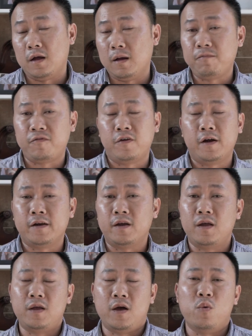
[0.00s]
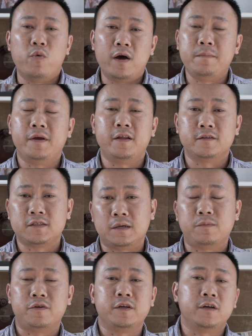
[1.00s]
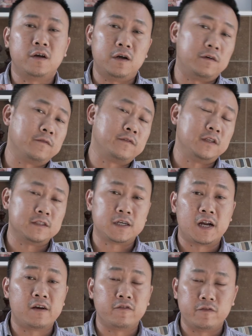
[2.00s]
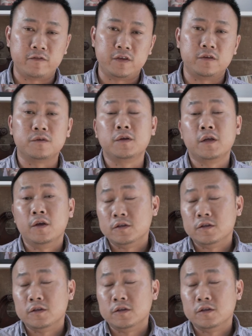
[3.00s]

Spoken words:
up front a 1-minute summary of the entire review.